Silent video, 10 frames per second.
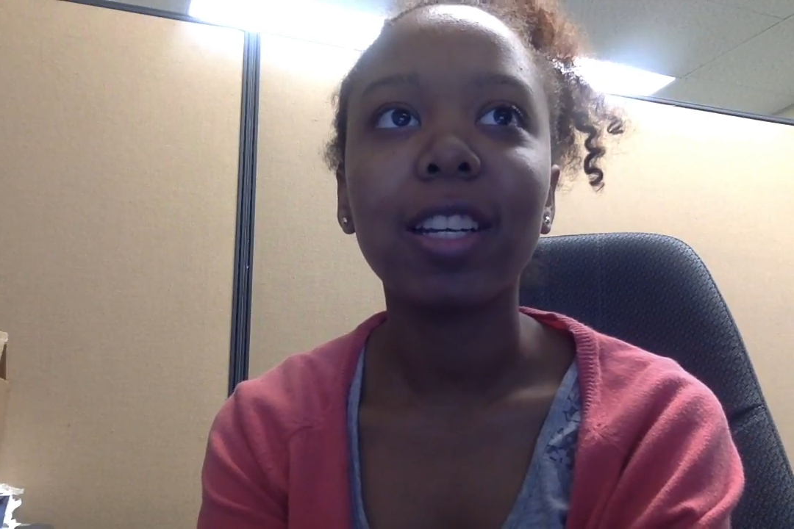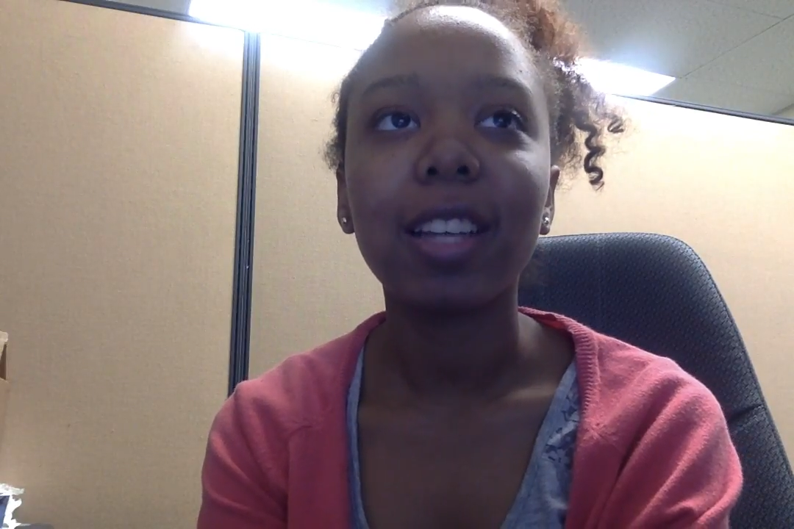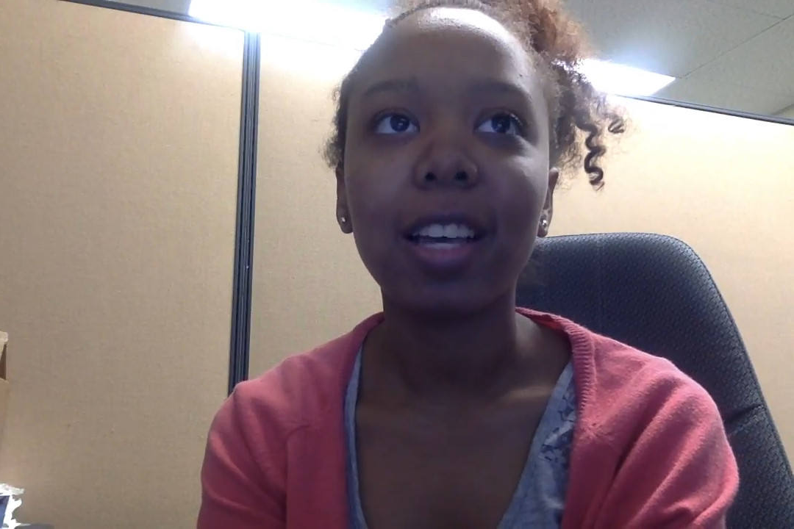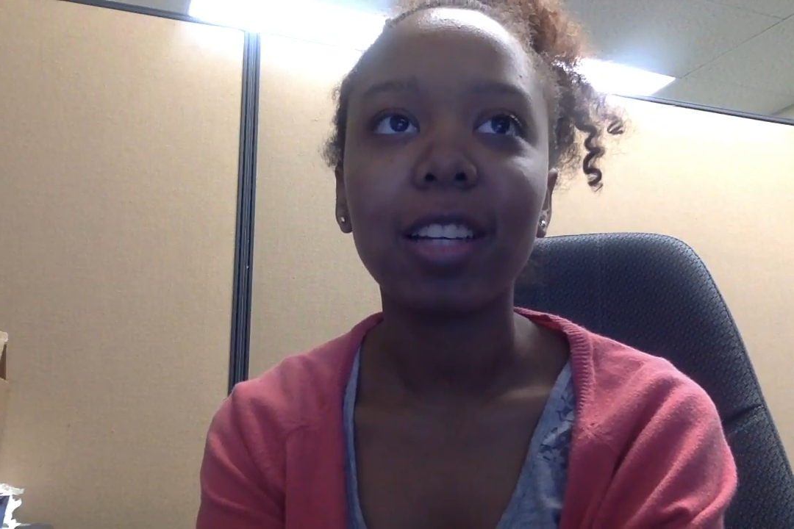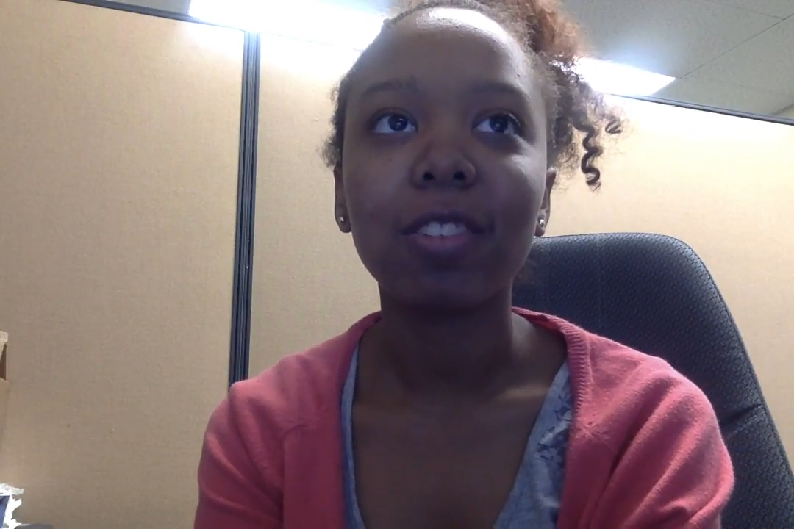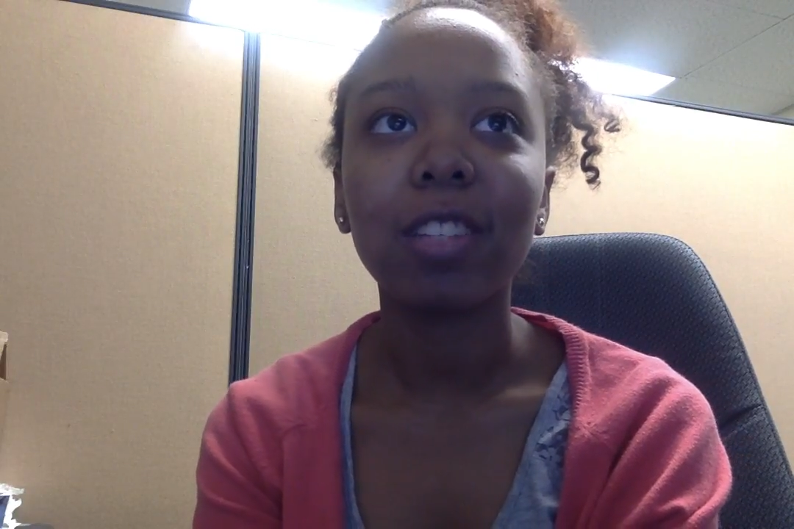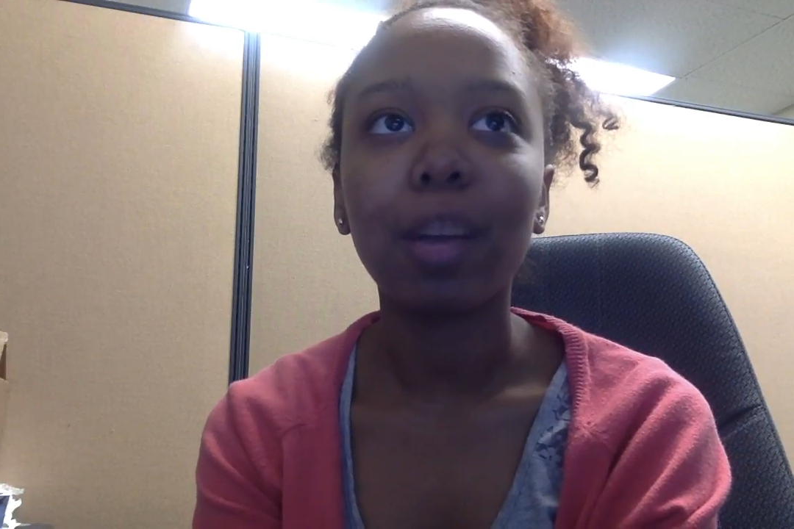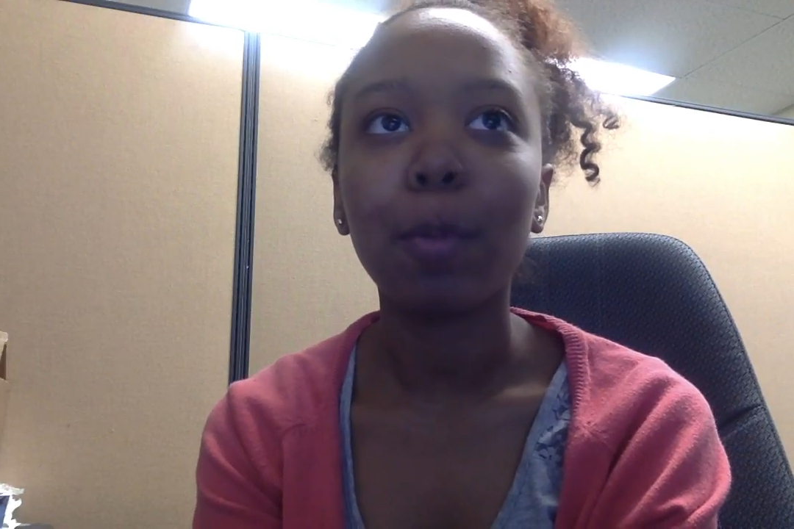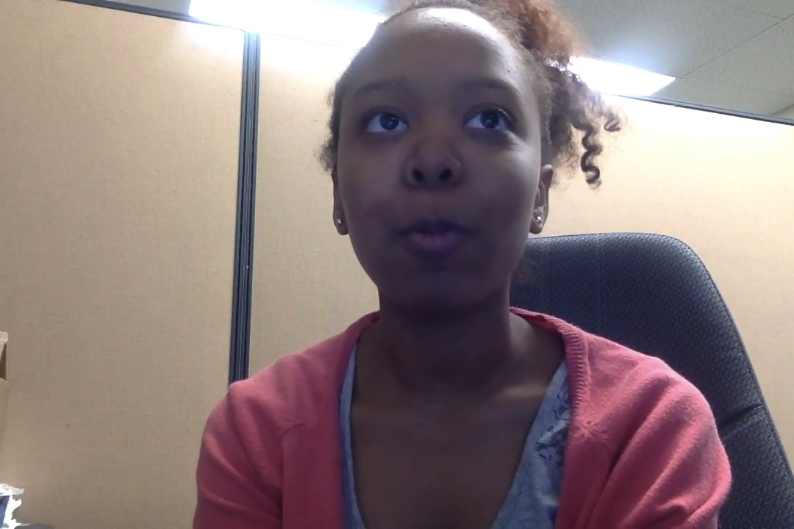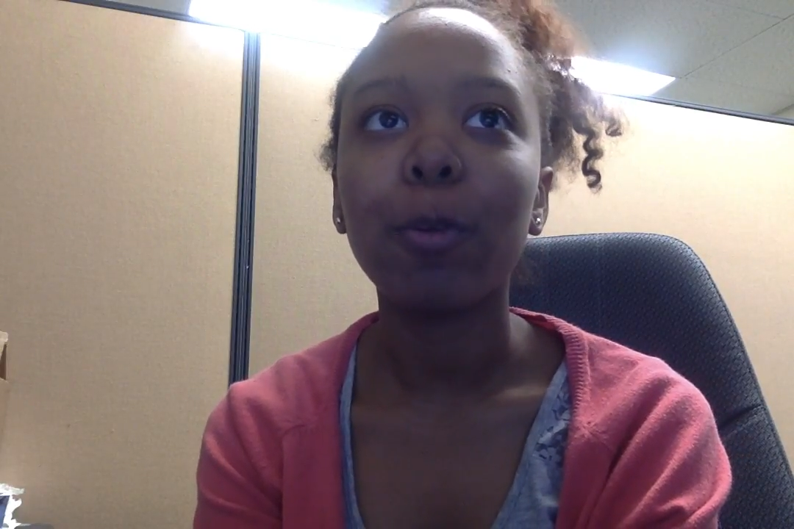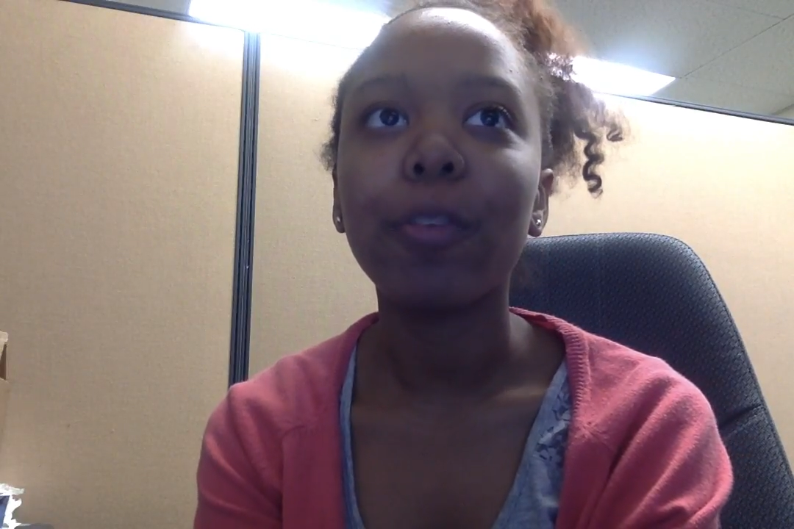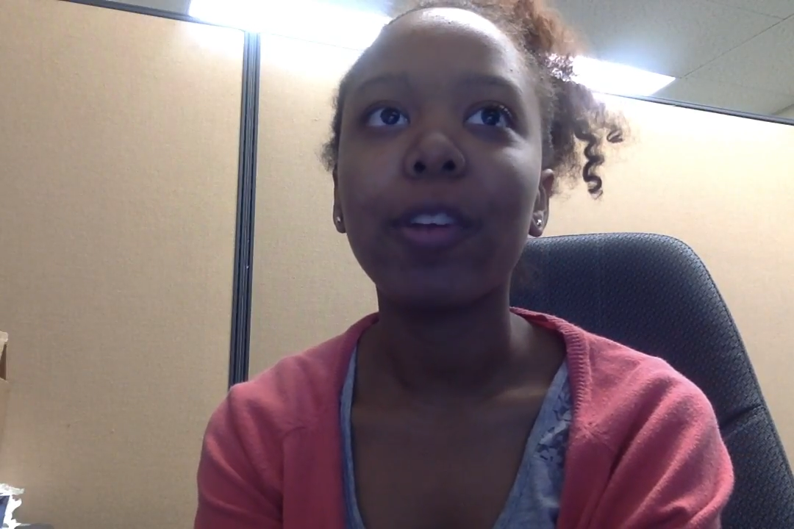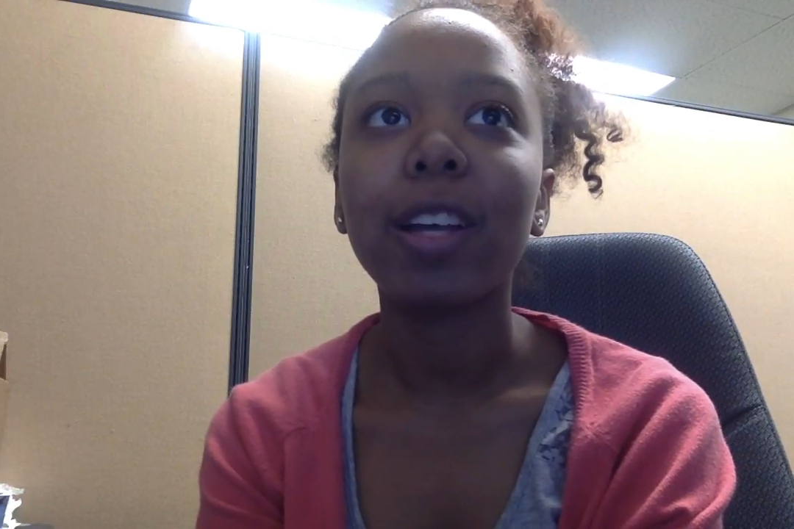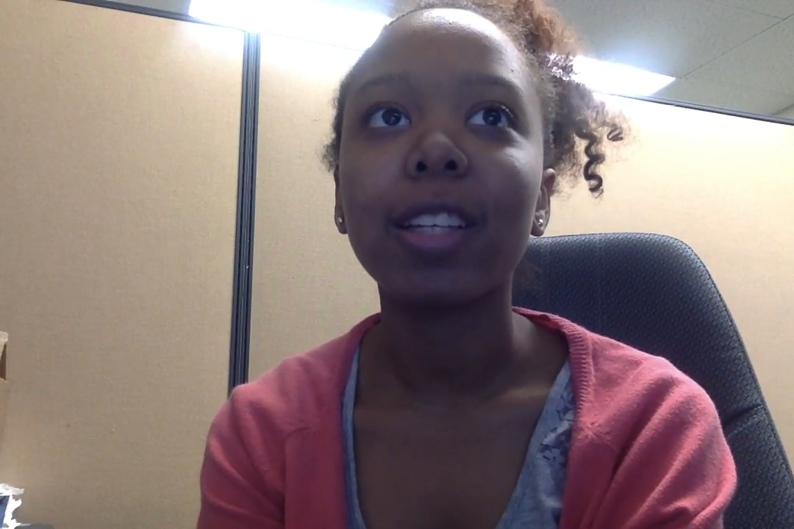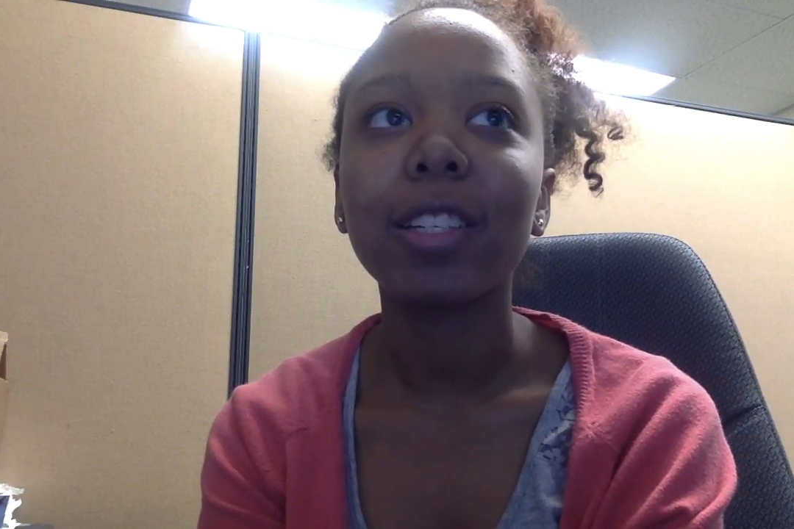attacks for cyber warfare has